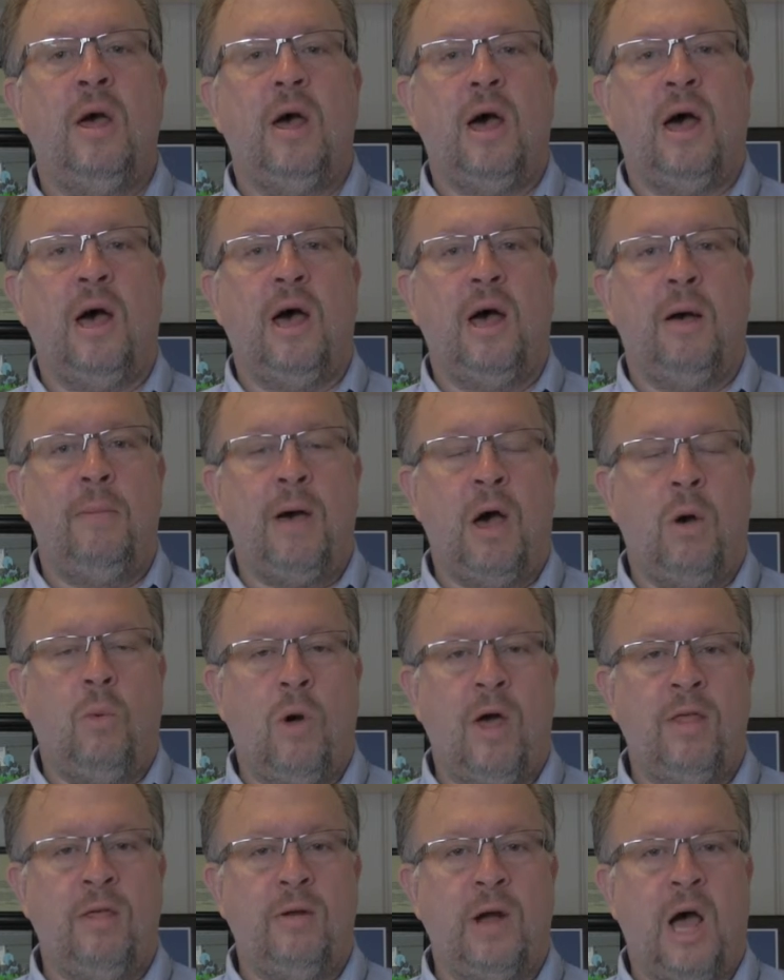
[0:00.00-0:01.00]
about
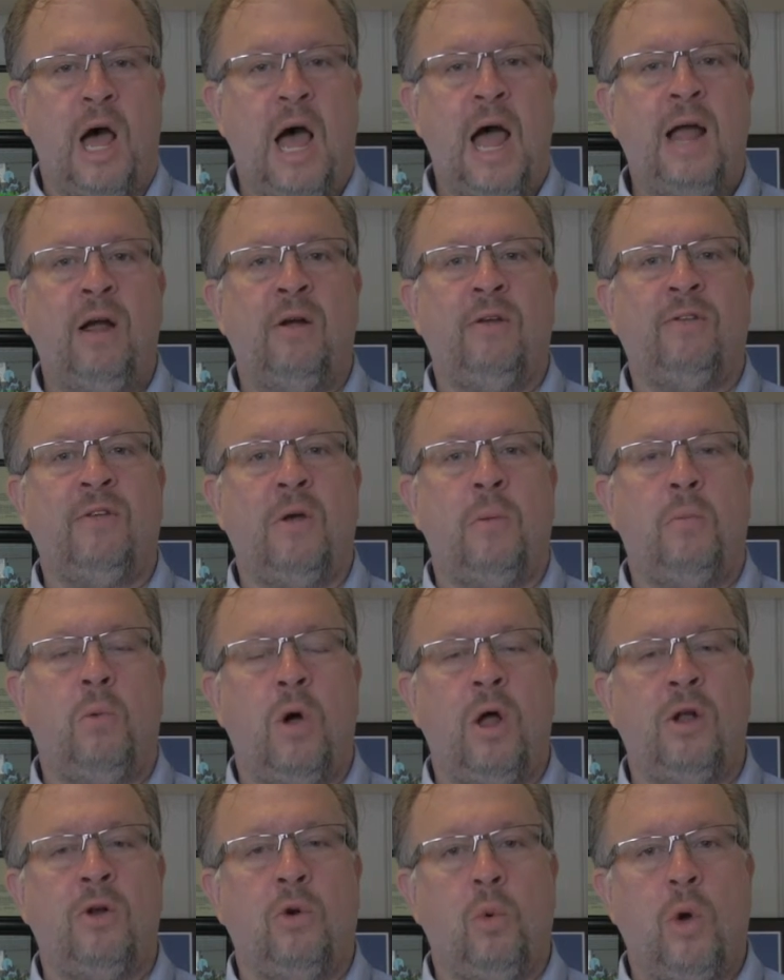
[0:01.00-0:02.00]
whether to hire
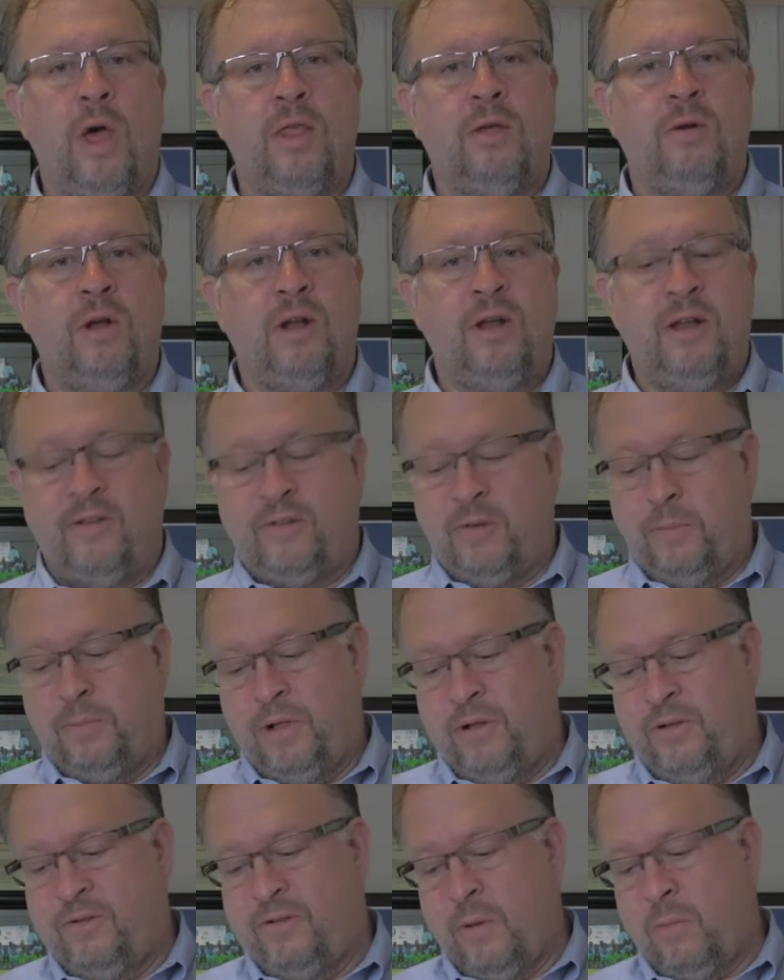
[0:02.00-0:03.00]
someone or whether to
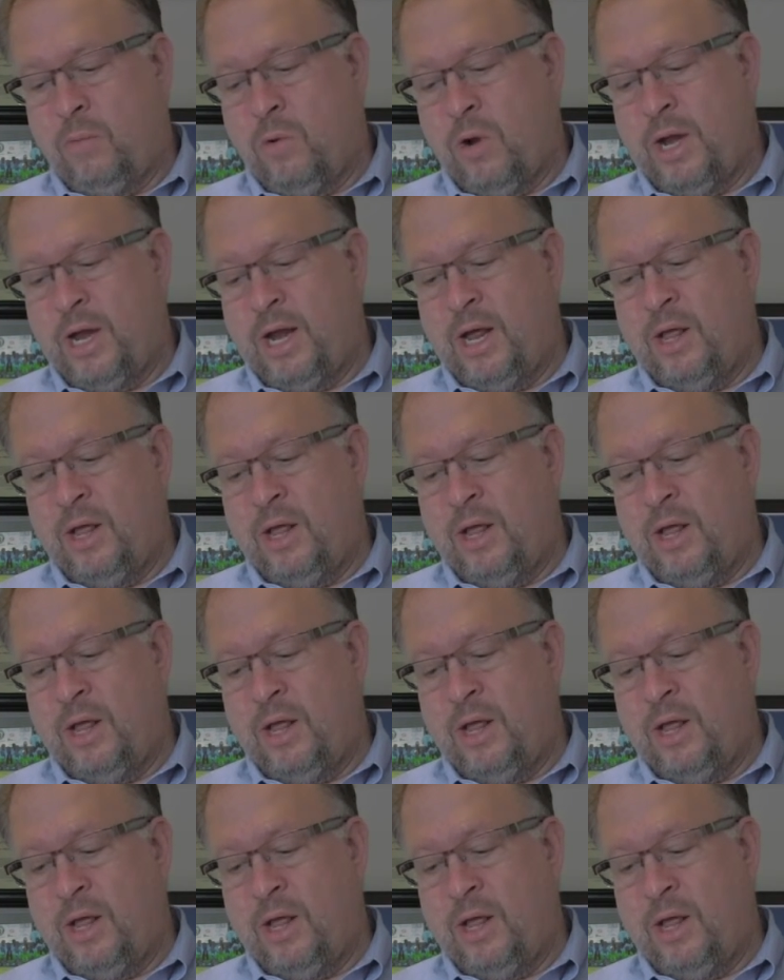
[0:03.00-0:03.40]
discipline someone